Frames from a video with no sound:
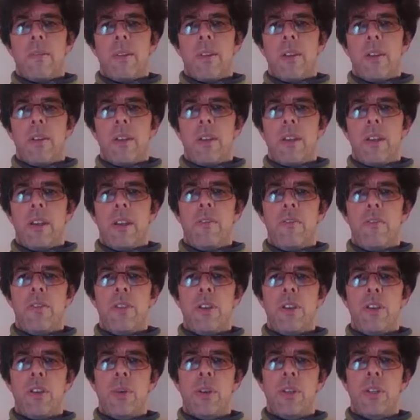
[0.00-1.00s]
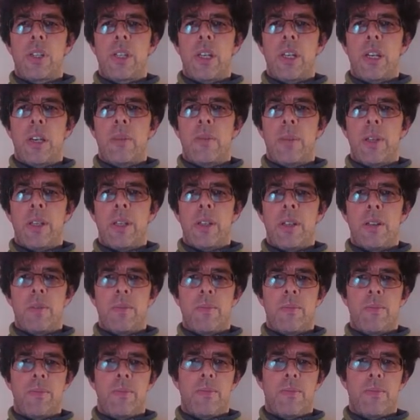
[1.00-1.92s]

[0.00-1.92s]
I got here view assignment.